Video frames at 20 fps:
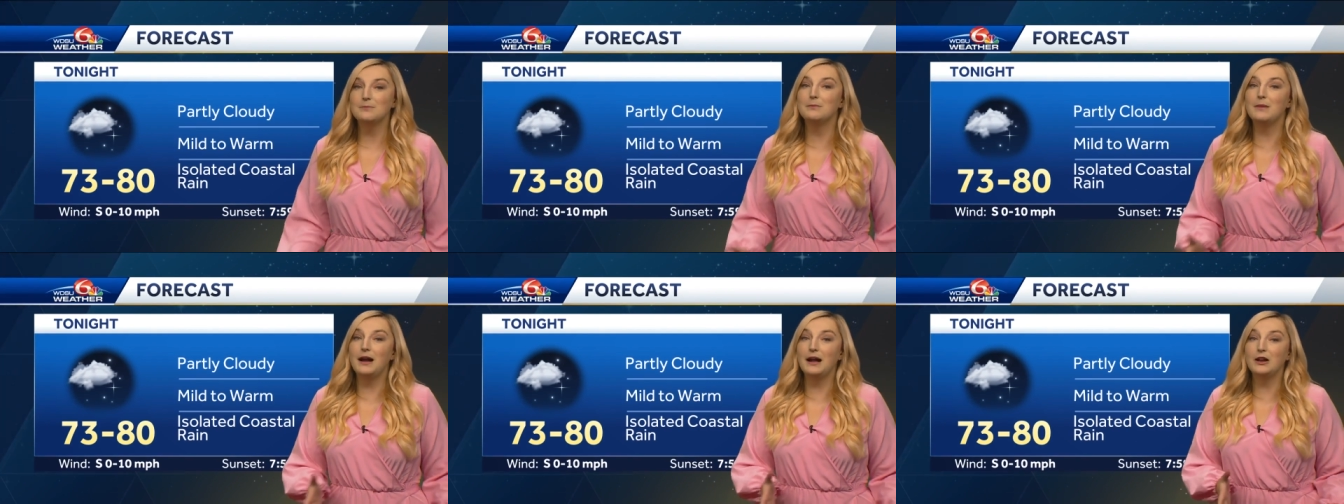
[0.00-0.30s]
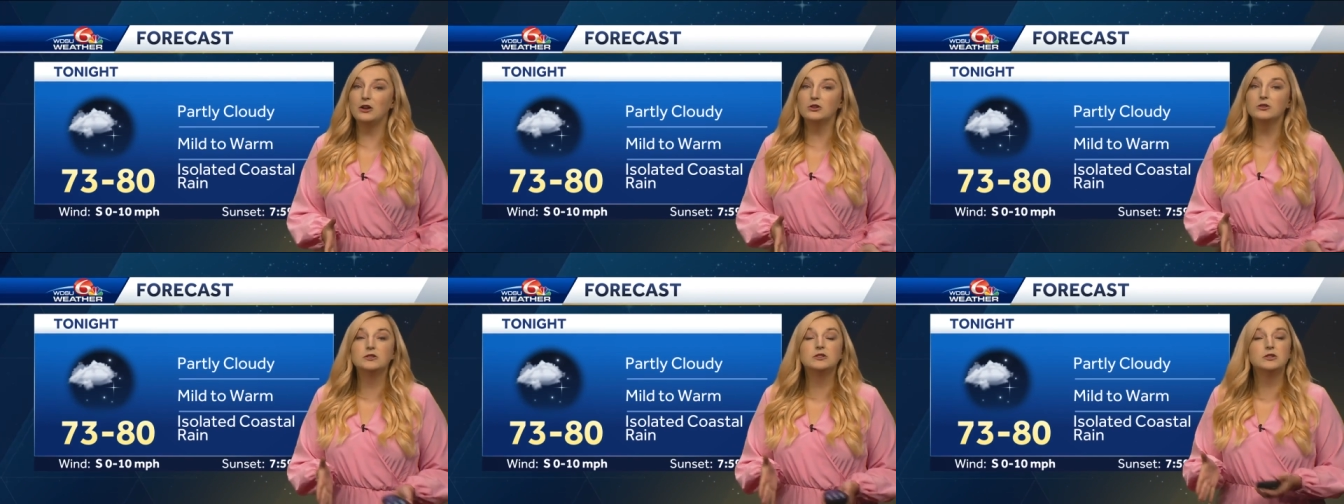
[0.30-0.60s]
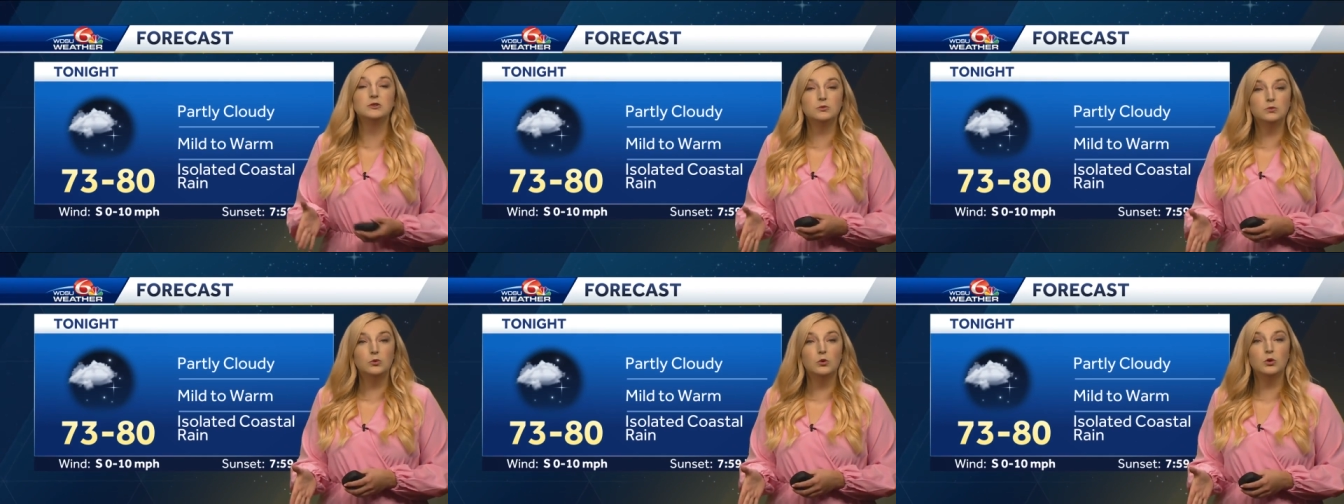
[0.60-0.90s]
mild
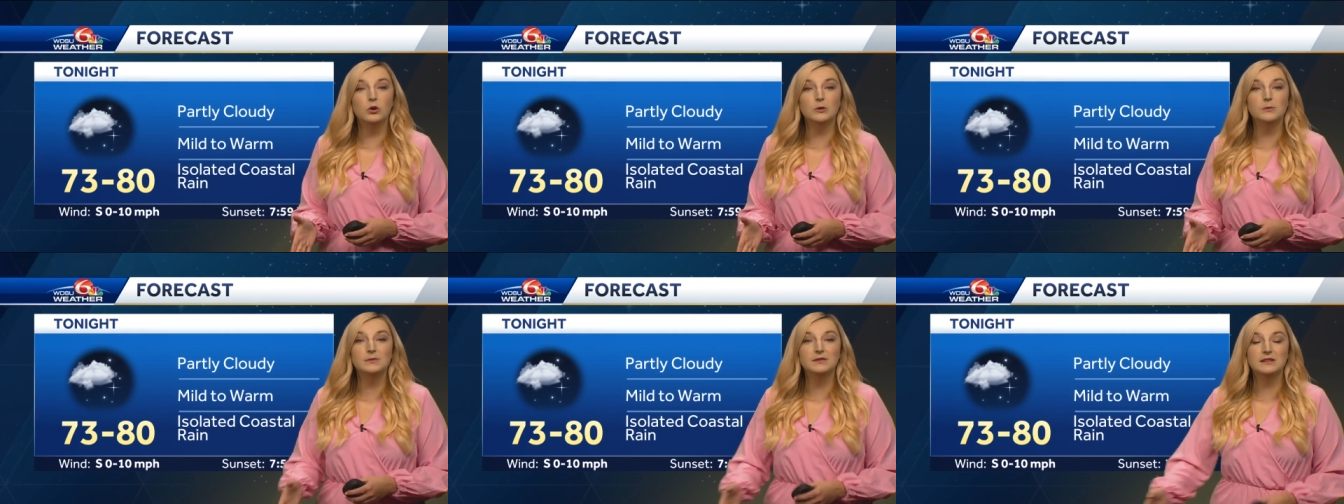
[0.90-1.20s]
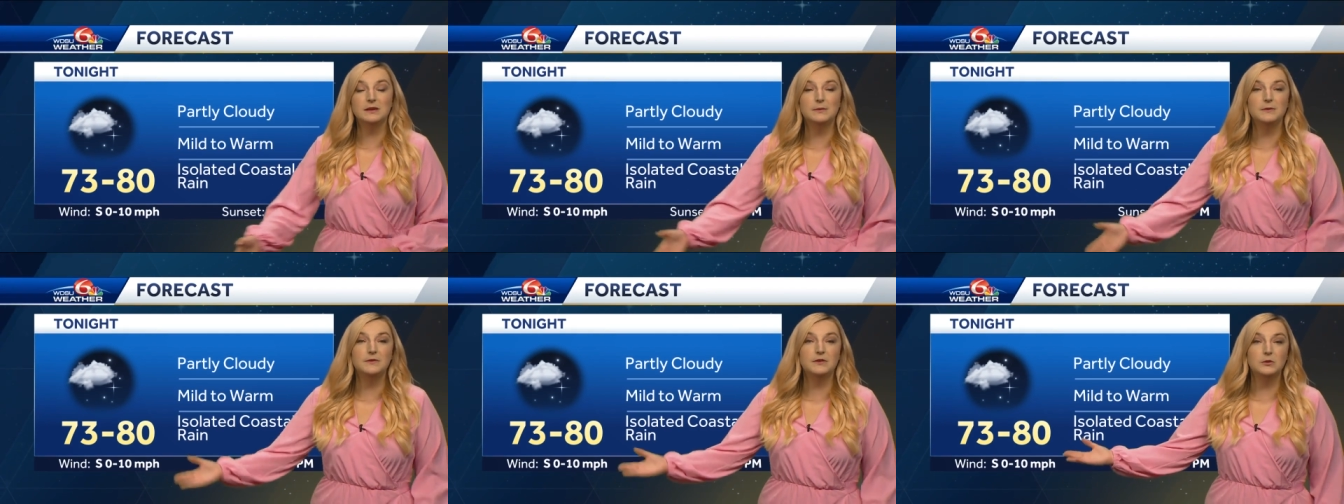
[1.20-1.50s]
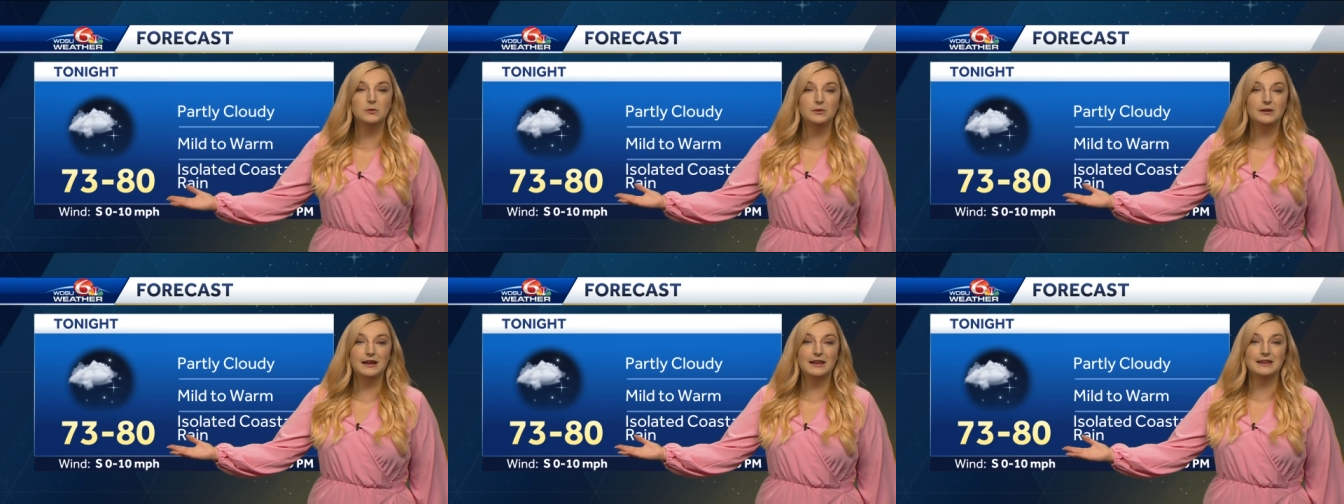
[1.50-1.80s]
to warm. Some of
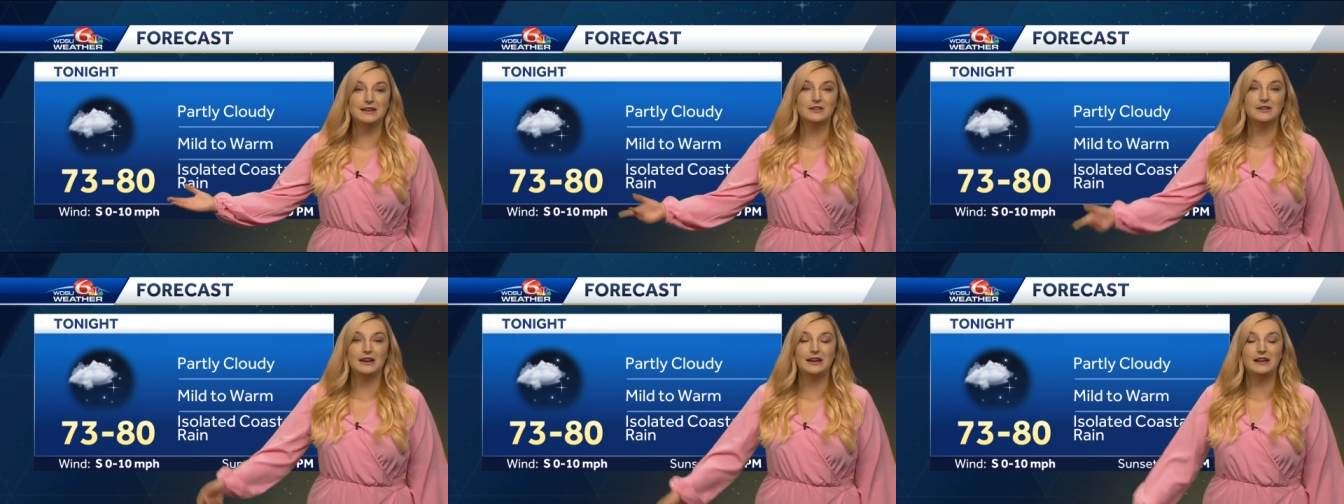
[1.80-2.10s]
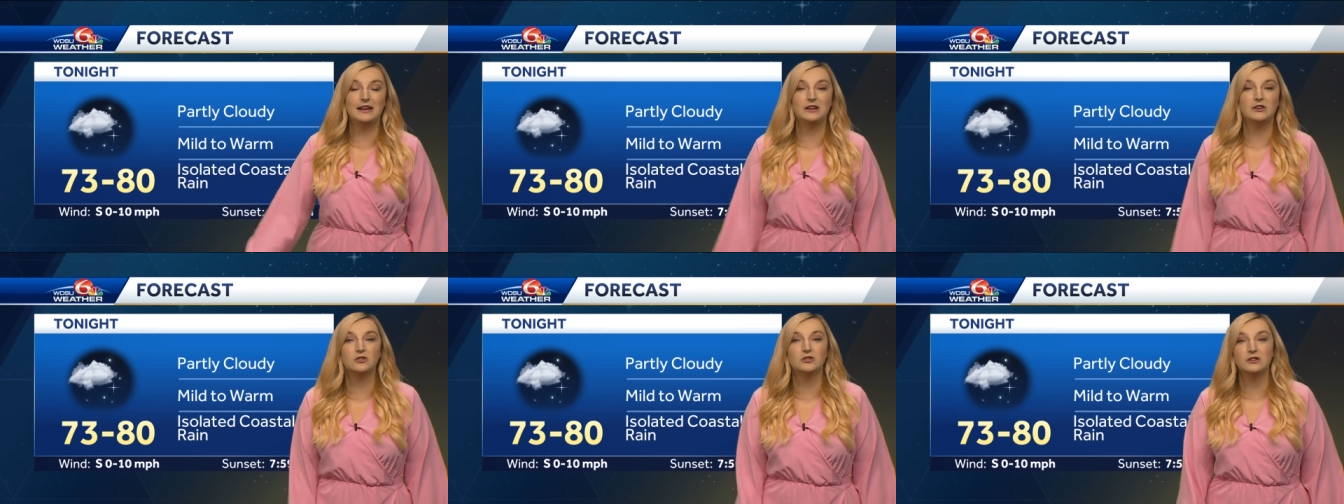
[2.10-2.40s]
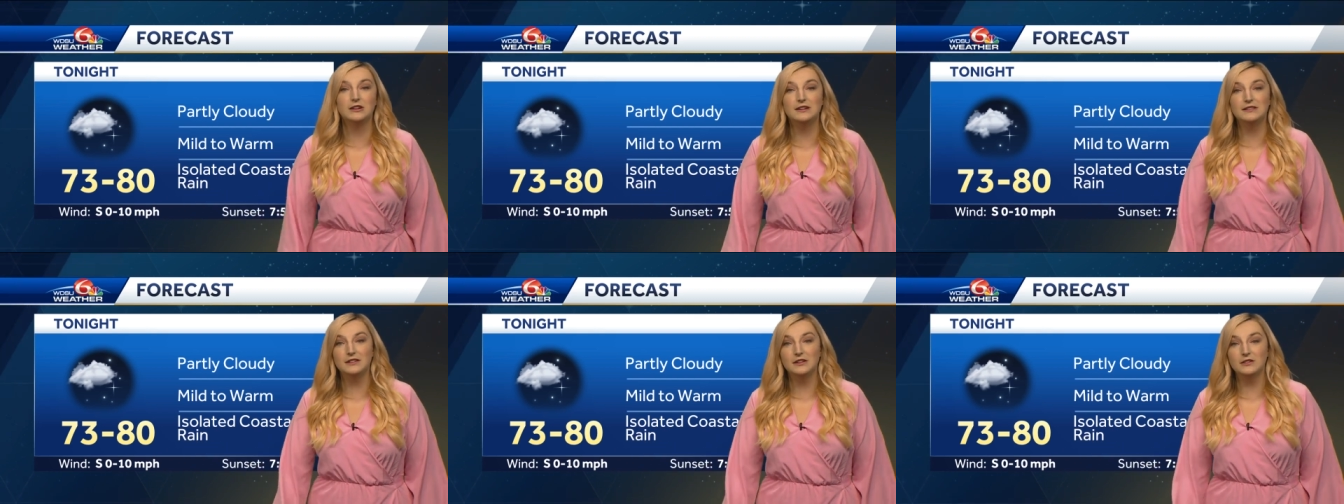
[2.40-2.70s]
you will get near 80 degrees.